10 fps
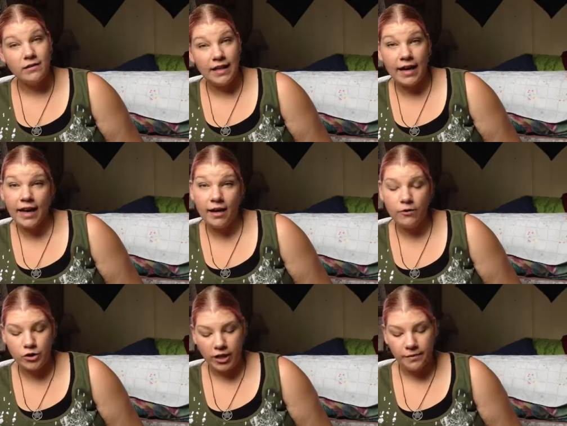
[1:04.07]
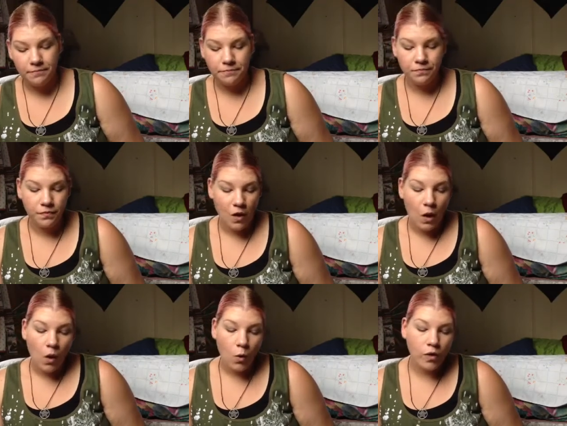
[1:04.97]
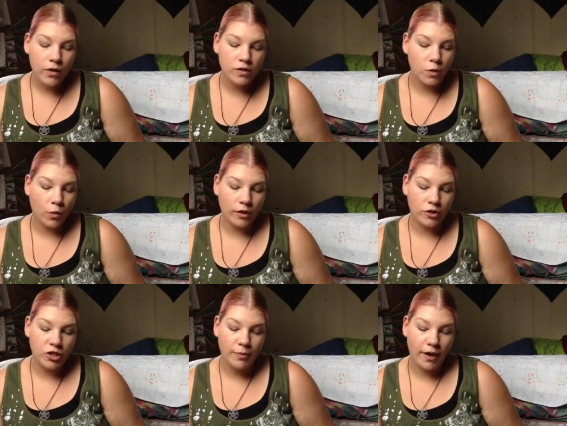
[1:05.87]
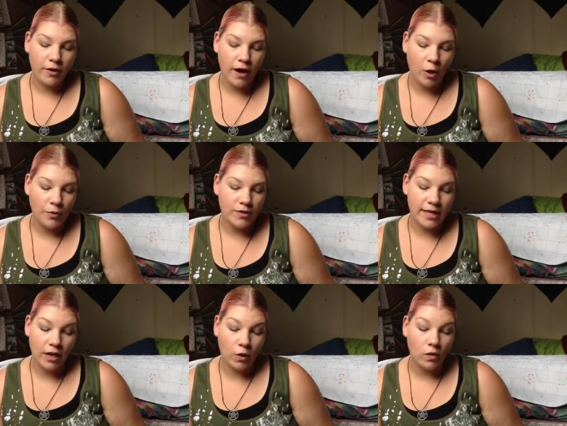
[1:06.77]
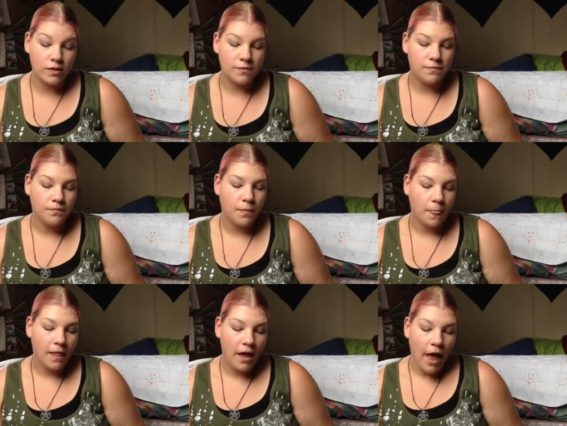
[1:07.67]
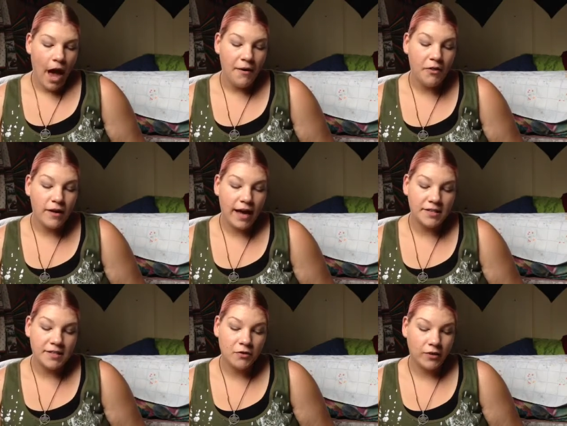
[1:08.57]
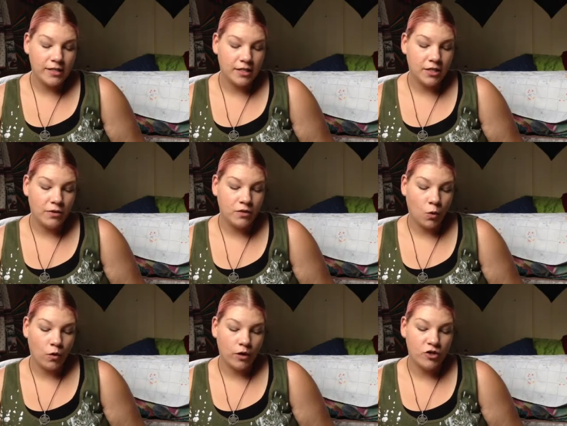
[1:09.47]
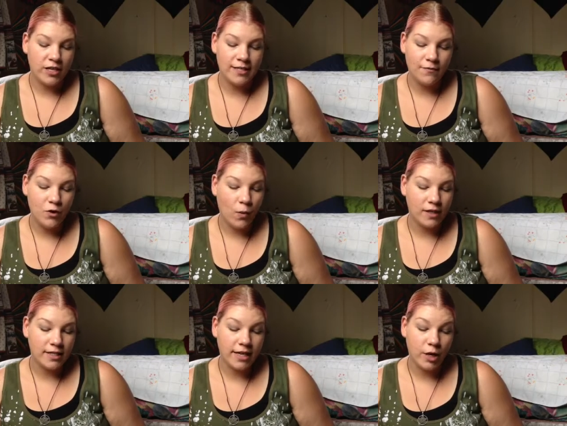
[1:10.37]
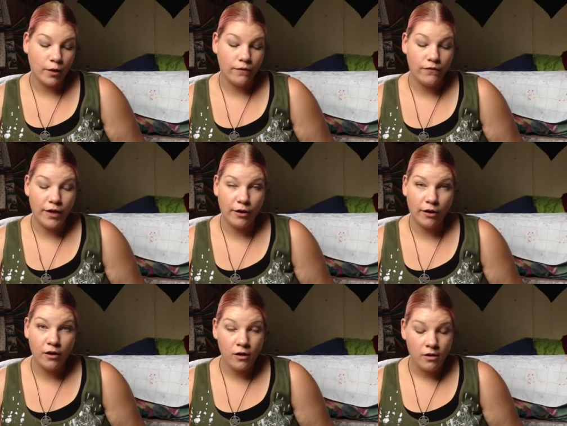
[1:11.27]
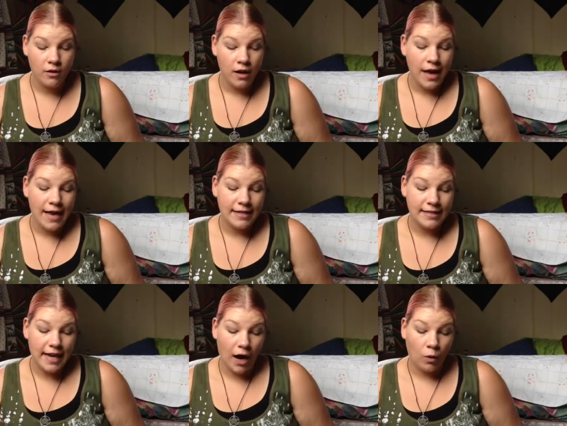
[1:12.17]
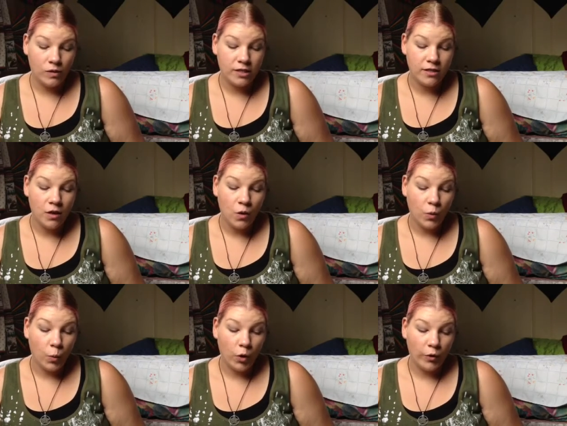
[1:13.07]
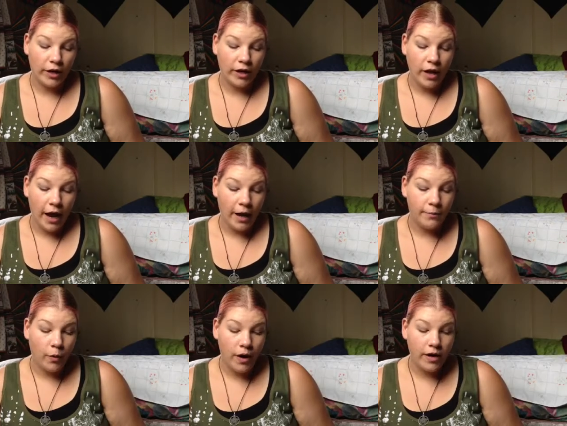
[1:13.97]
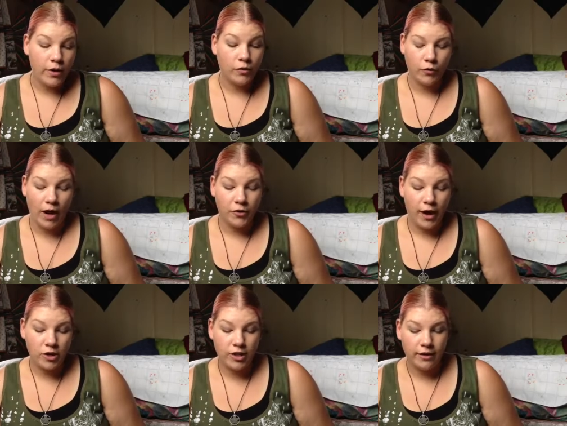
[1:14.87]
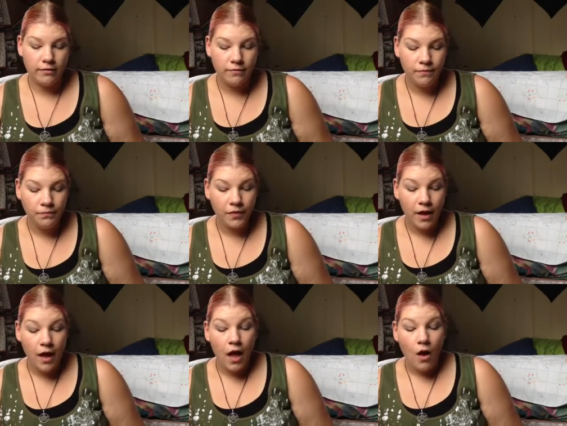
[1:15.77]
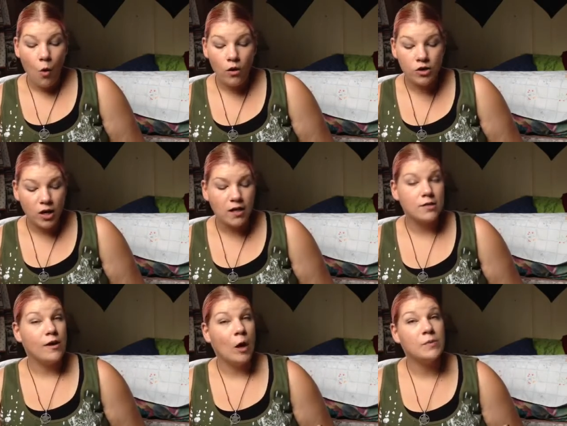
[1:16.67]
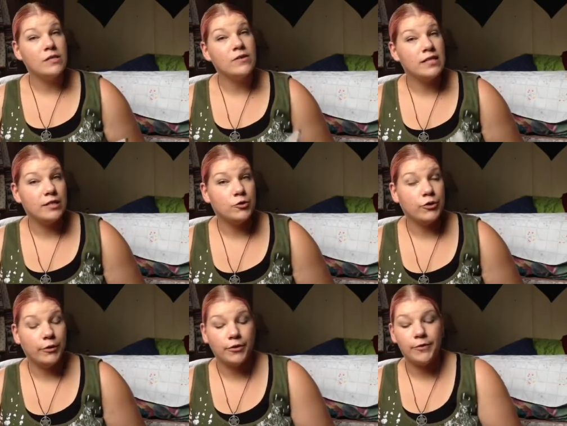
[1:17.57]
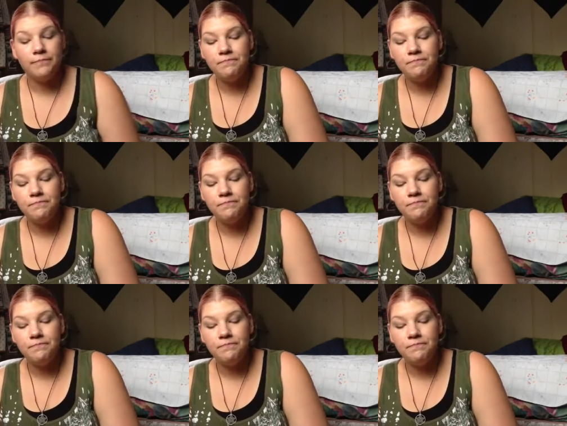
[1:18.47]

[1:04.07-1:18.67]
and lack energy. Or use orange to better help you set goals. Another excellent reason to use orange is if you want to cure fear, doubt, worry, and point you in the right direction. Orange also helps you see the truth.